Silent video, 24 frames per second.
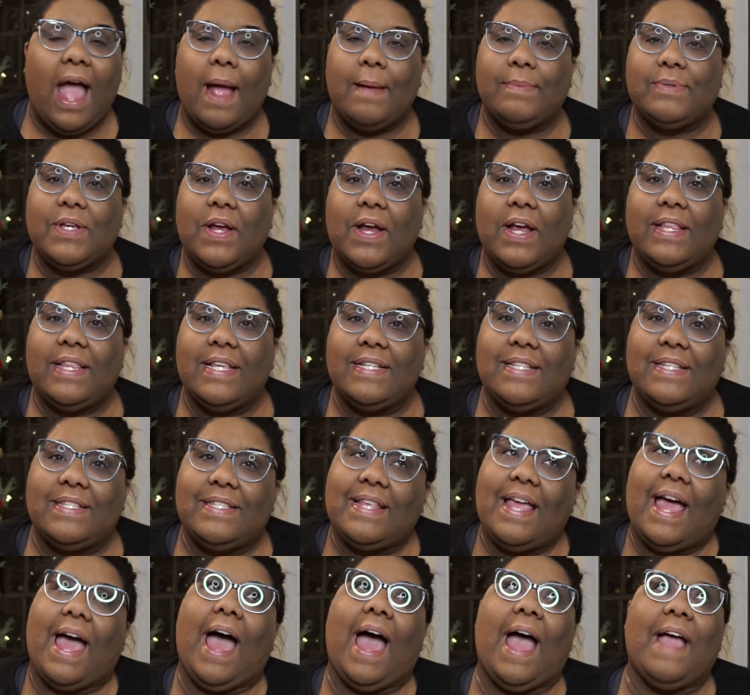I'm sorry, this
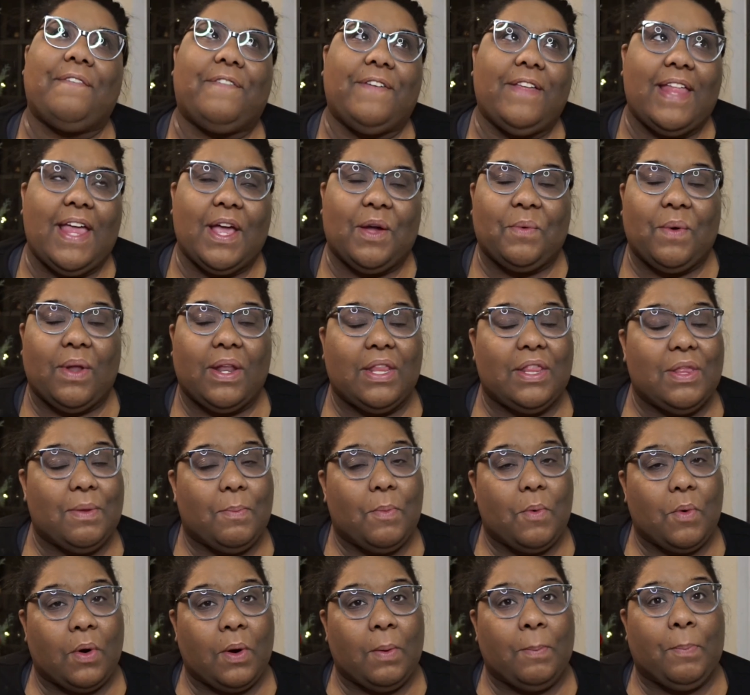is, I feel like, one of the
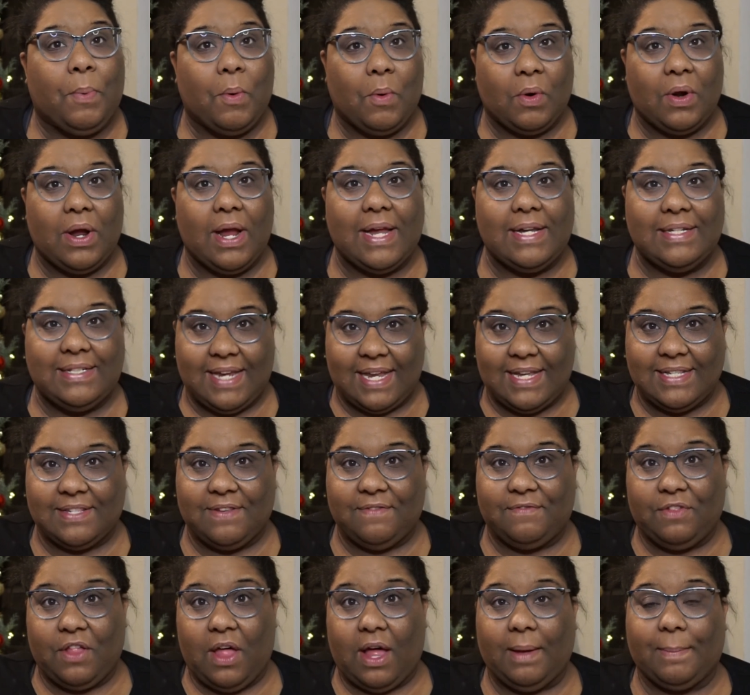more boring days
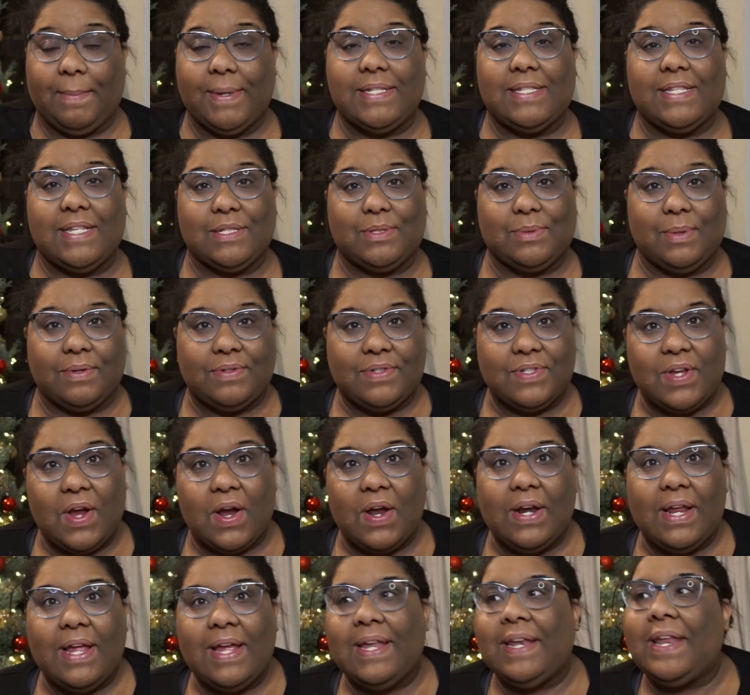of Vlogmas since we've
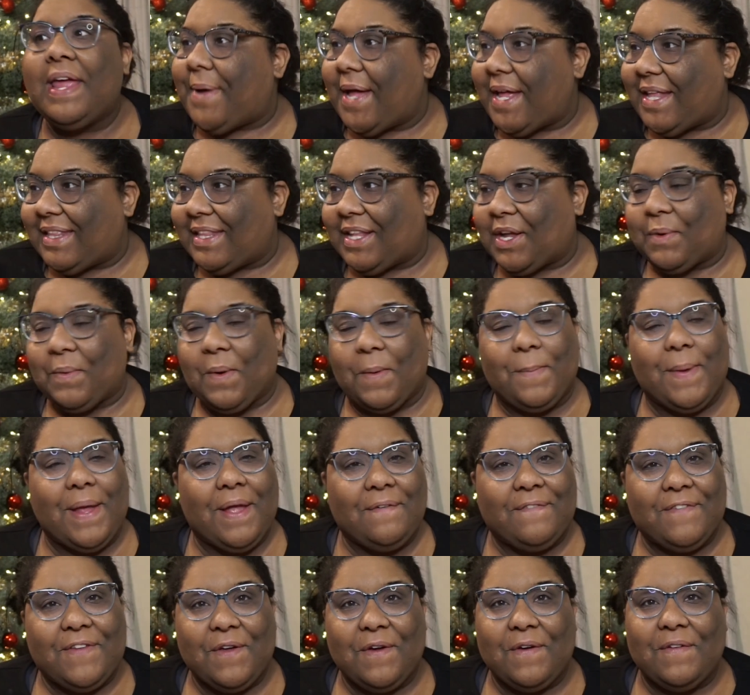started, but there will be
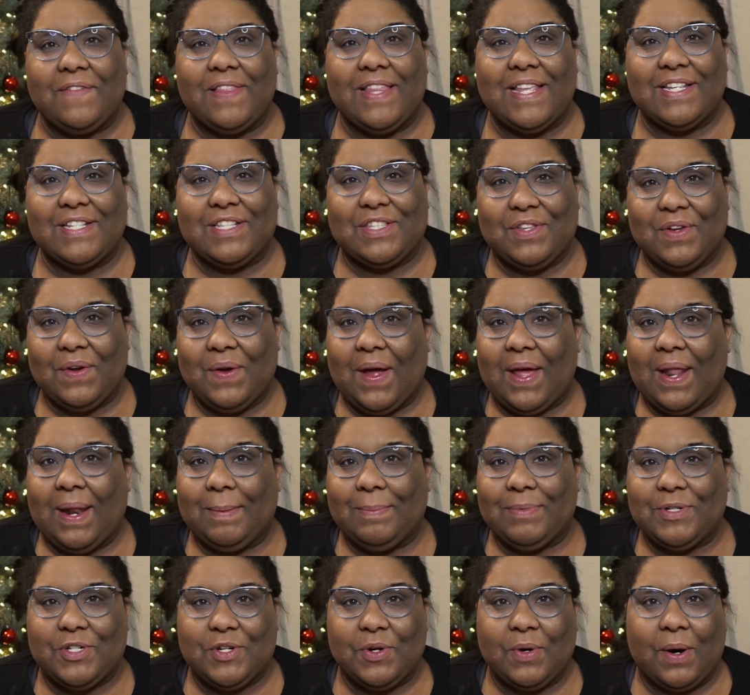a few of these throughout,
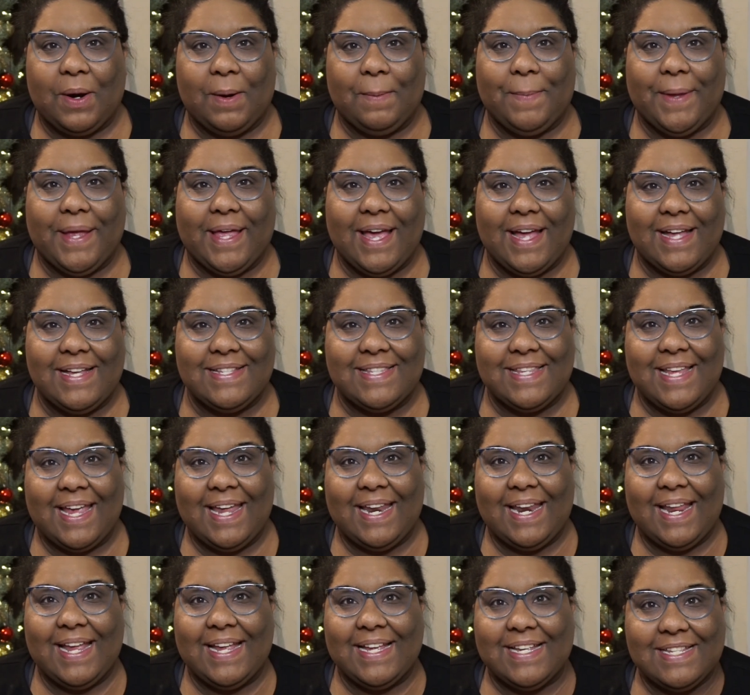I'm sure, because
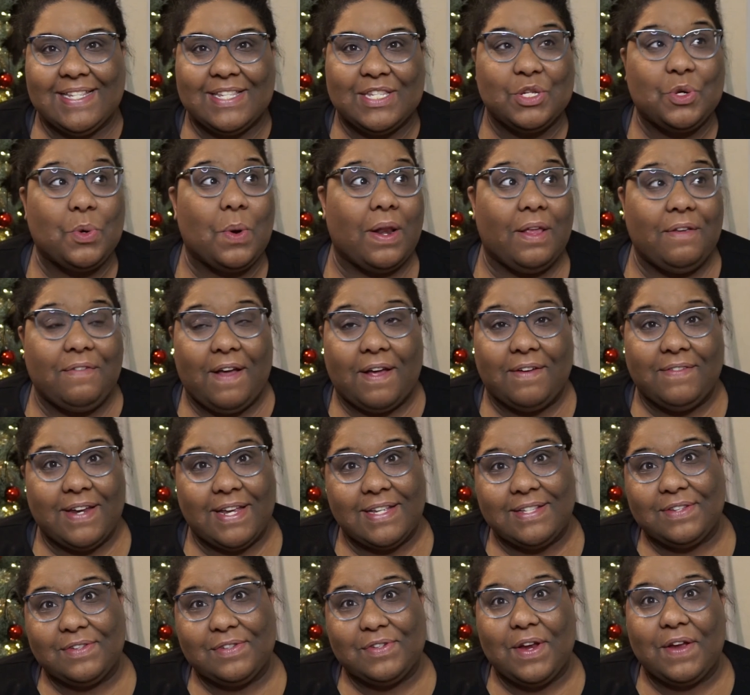it is 25
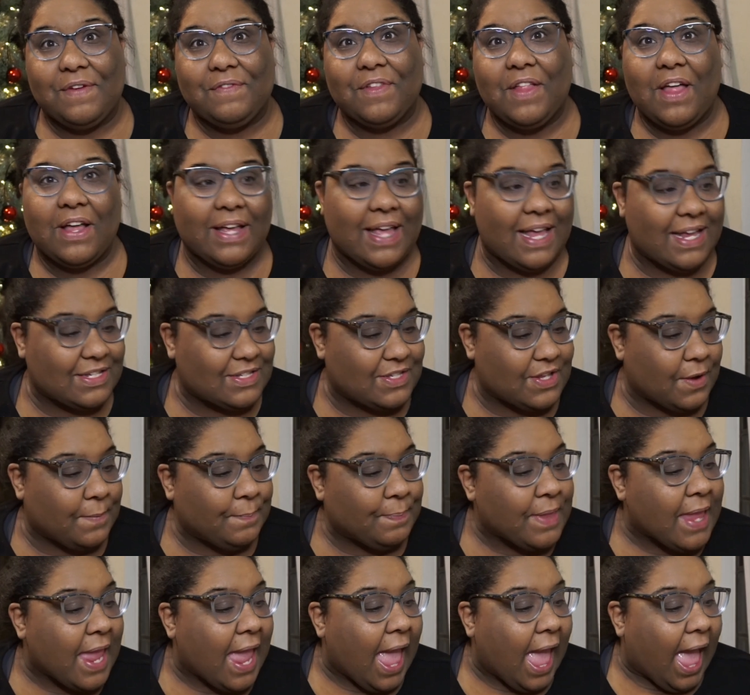days of straight vlogging. So
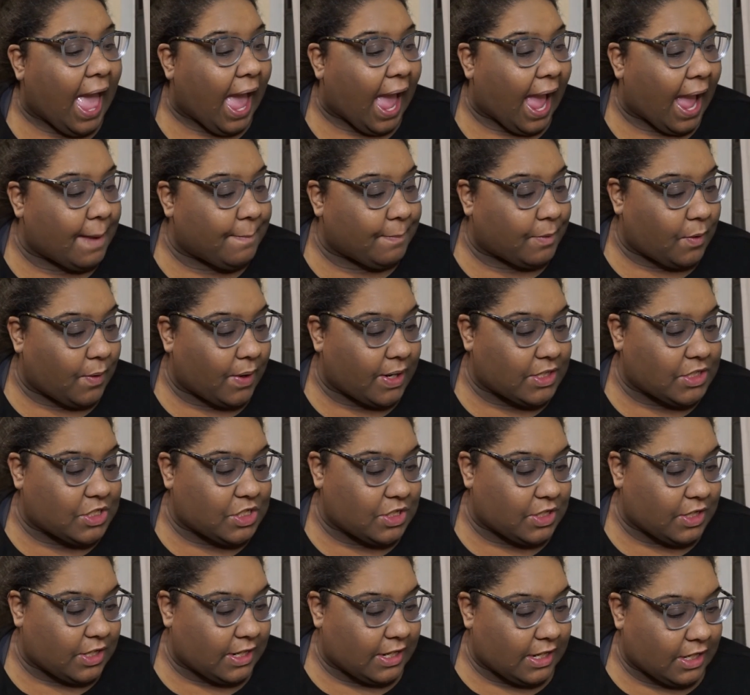I'm going
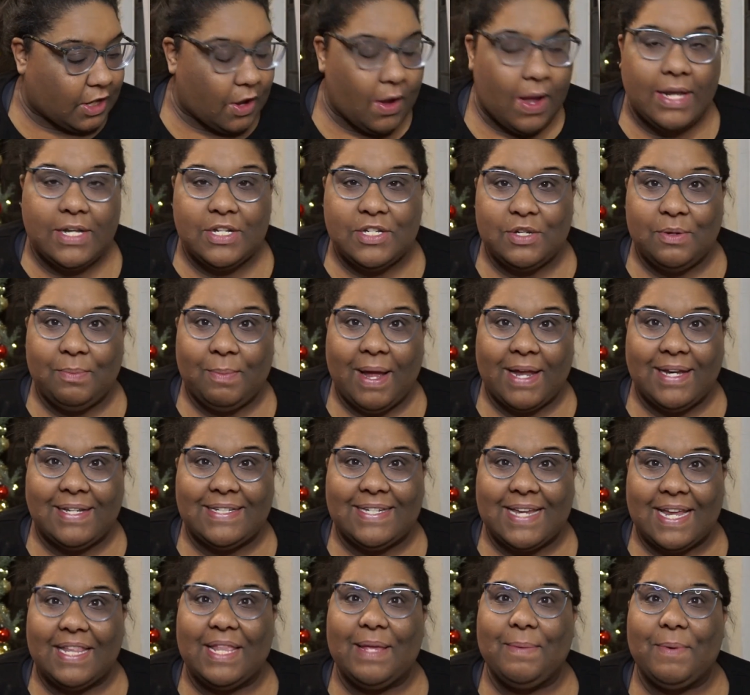to go ahead and do my
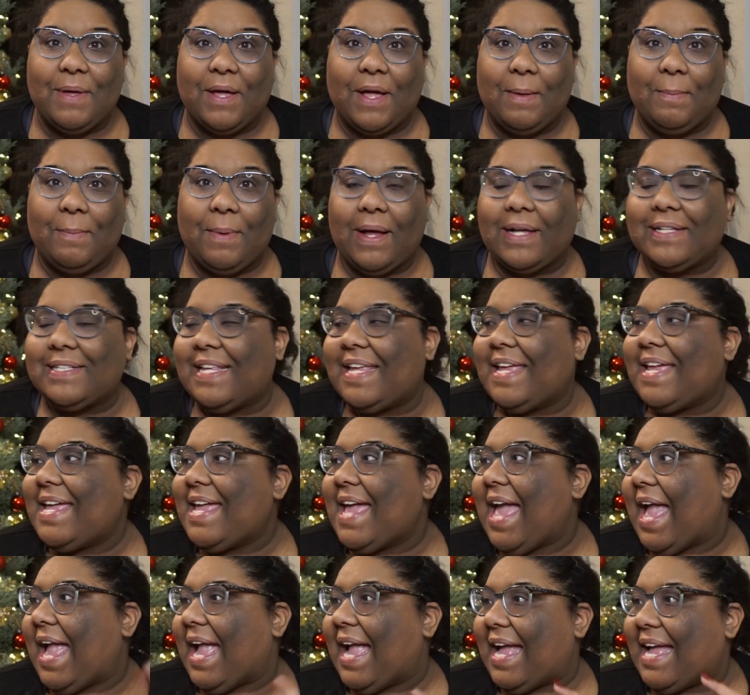daily book
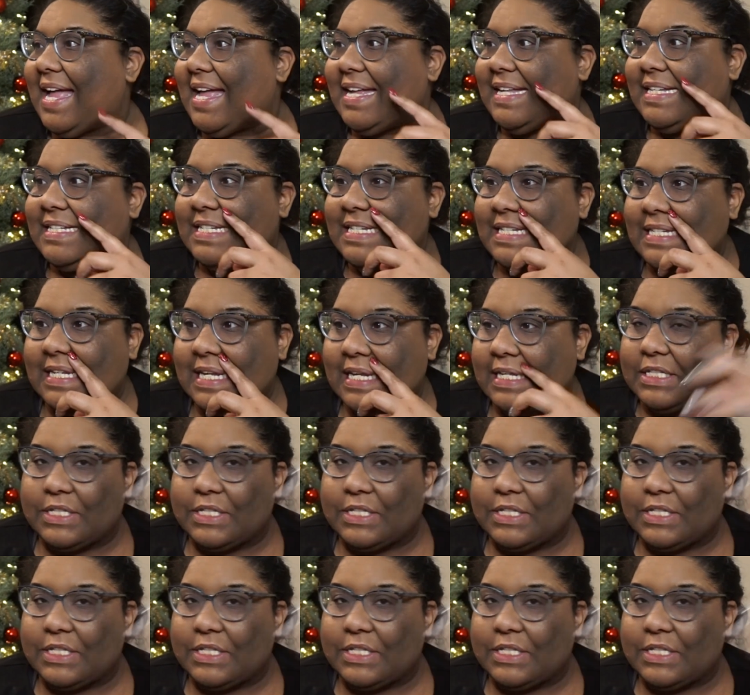unboxing, and